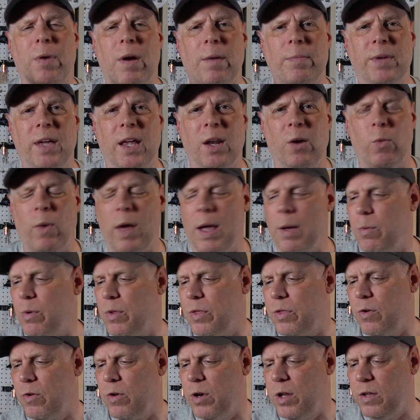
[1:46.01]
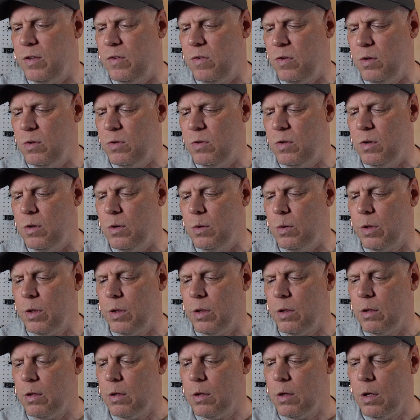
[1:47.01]
probably get away with 32
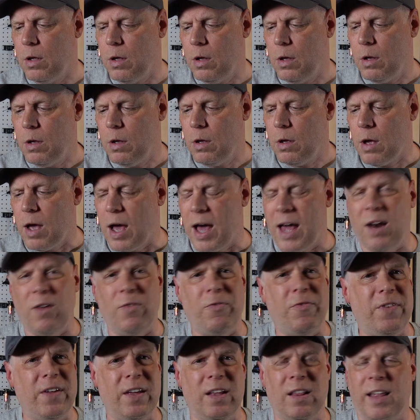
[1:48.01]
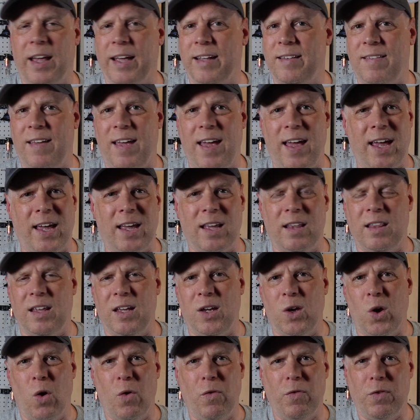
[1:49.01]
tooth. I don't feel like taking
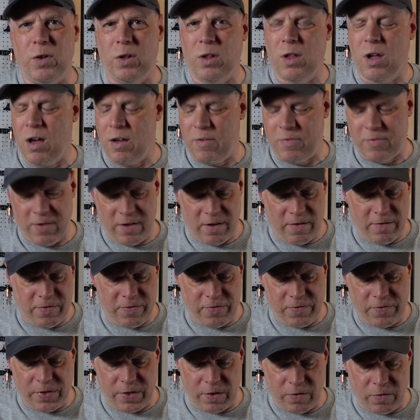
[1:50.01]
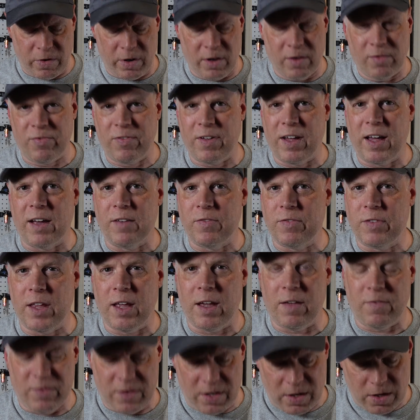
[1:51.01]
the oval off of the real
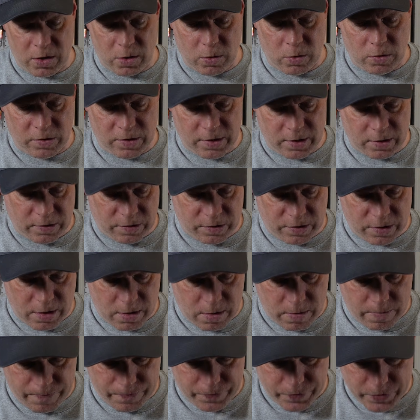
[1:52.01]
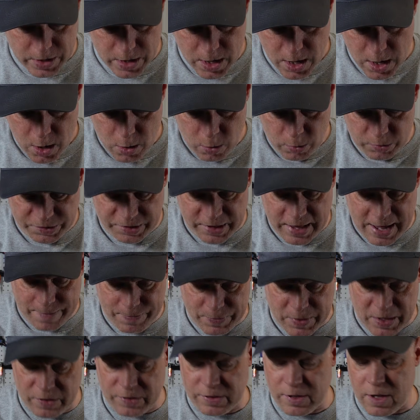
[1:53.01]
FauxDev to use it, so we'll
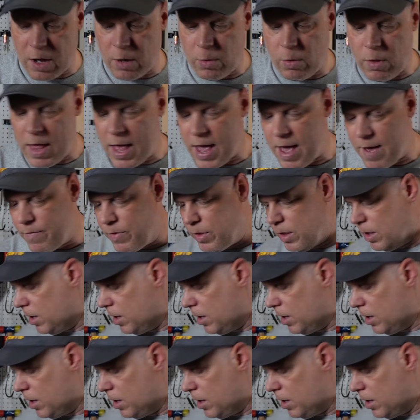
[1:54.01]
slap this on. We'll have a